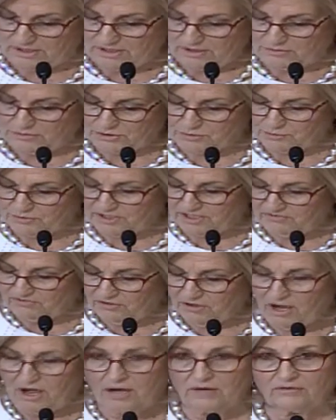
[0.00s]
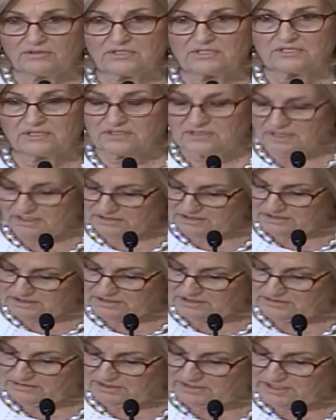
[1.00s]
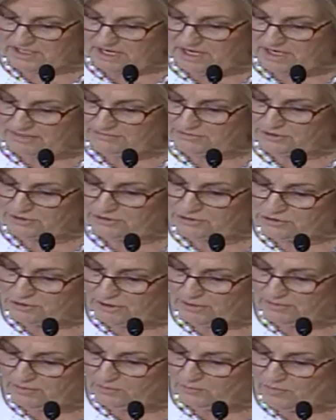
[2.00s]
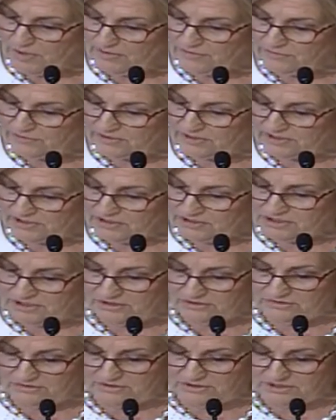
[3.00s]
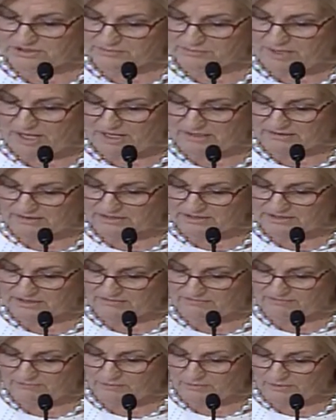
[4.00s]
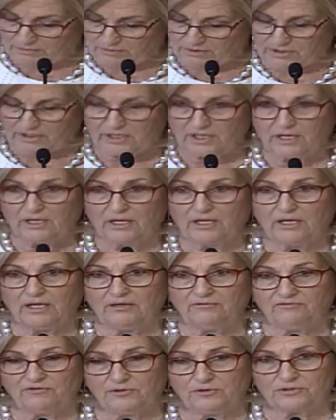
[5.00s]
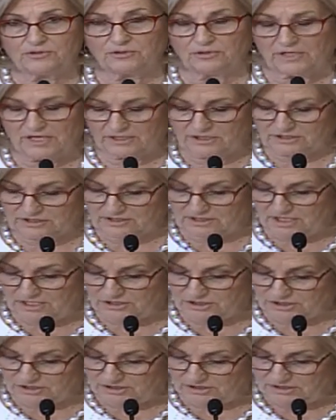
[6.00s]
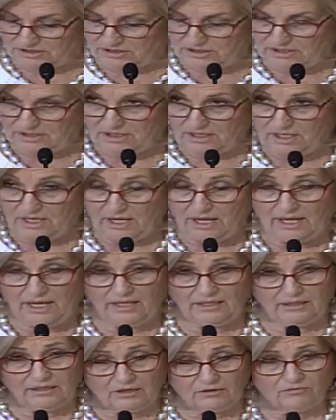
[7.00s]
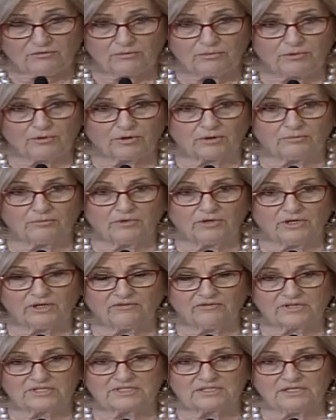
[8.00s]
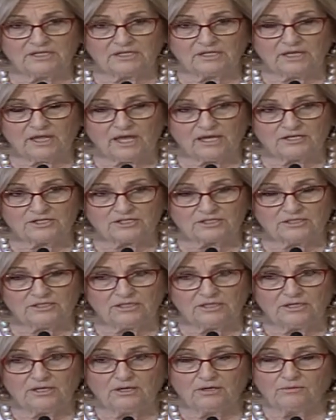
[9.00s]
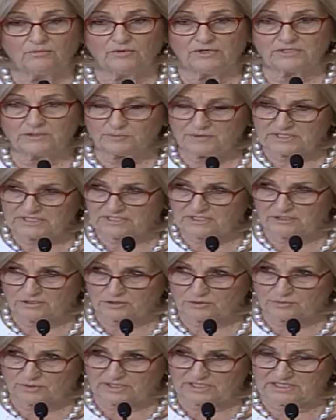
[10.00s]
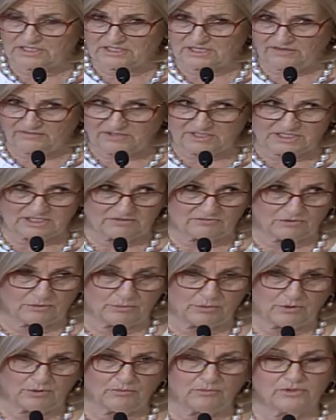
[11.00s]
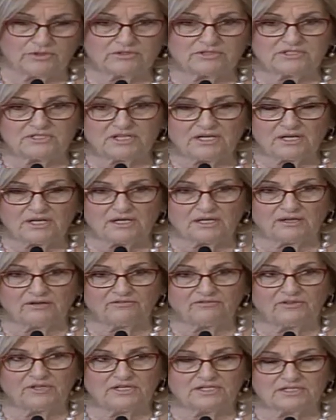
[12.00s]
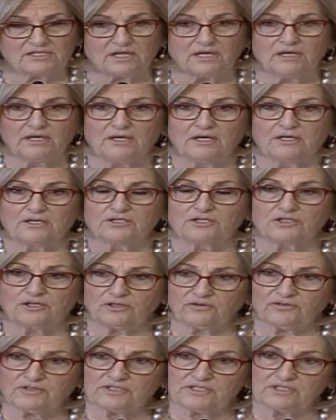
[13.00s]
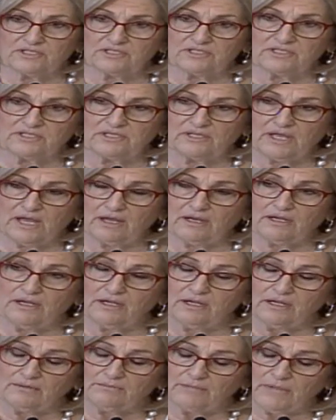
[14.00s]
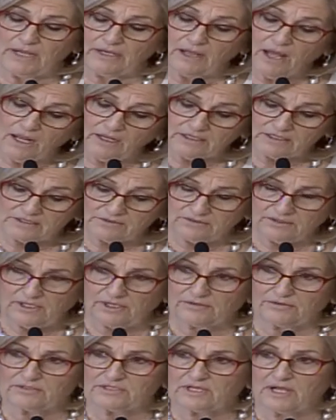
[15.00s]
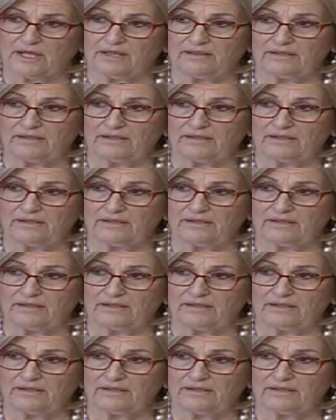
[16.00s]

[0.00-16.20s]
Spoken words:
which will give Congress the necessary time to determine whether to continue this policy forward in future legislation. And their report will give us an indication. Once we see the 2017 report, we'll see if these services that my colleagues on the other side of